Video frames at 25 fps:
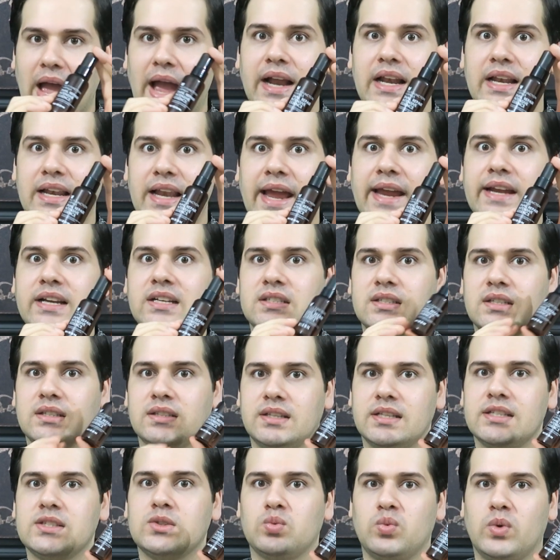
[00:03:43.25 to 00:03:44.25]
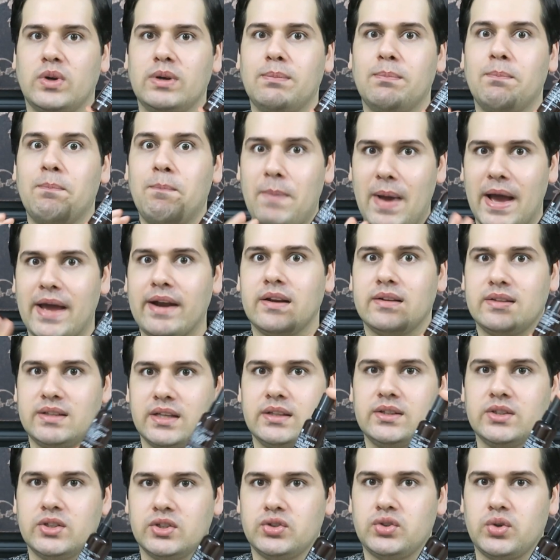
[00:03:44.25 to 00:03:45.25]
I liked this one better
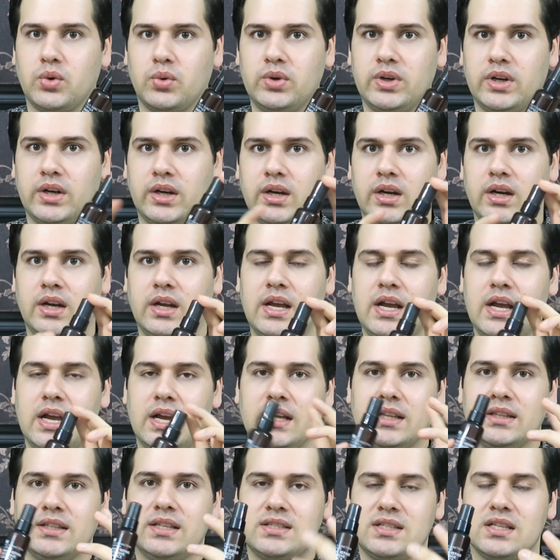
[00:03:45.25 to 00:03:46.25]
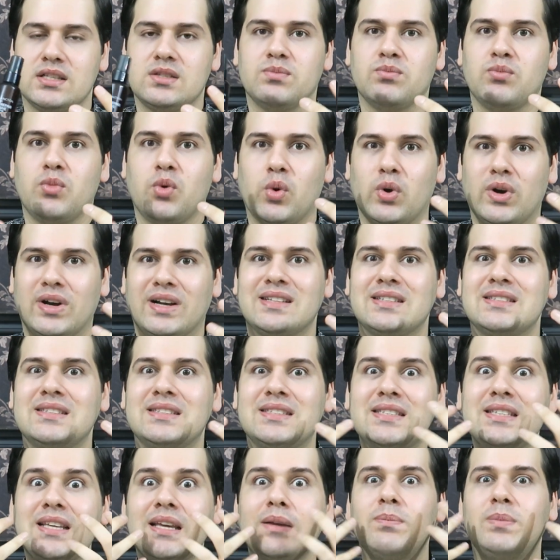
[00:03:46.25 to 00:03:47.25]
than the toner. This is more
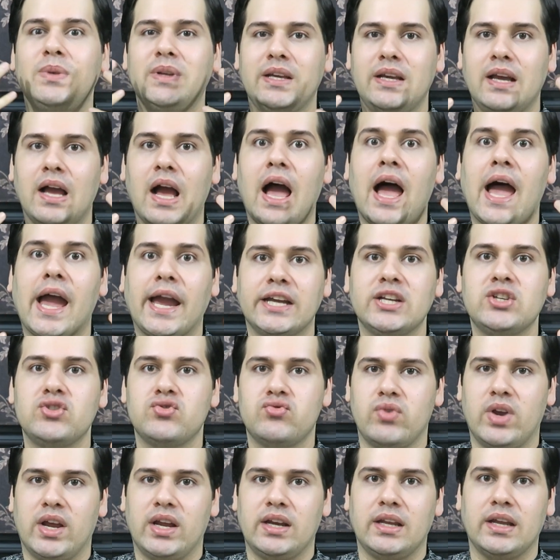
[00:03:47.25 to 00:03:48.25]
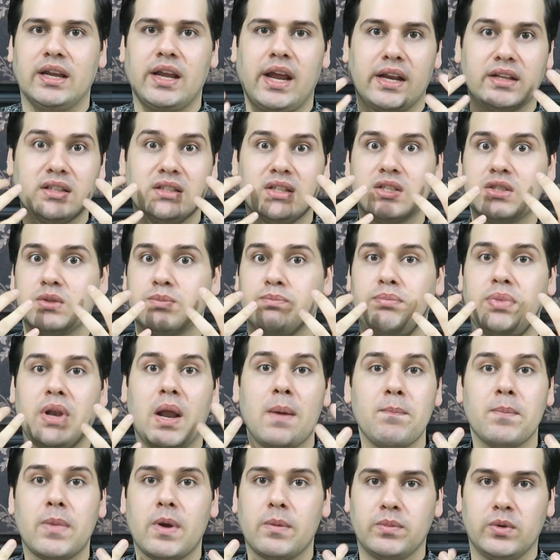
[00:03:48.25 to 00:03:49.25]
deeply hydrating and this
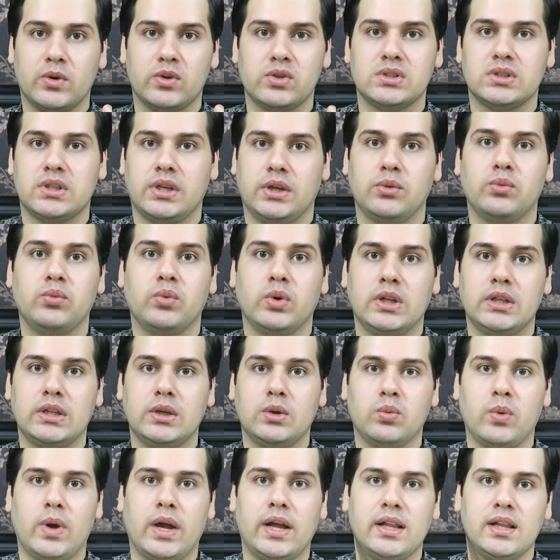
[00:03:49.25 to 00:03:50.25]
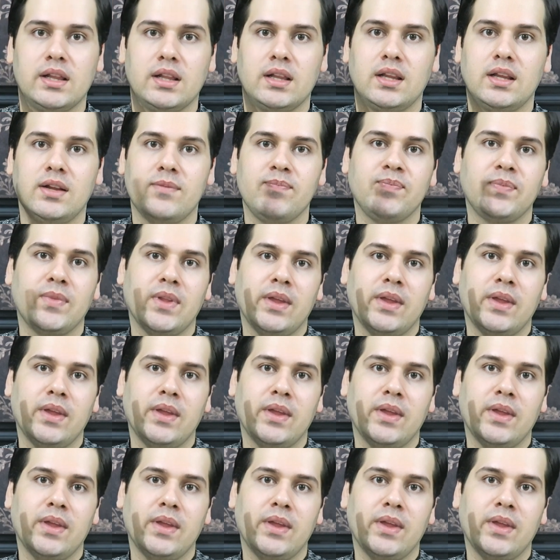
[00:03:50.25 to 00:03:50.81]
plump up your skin really well.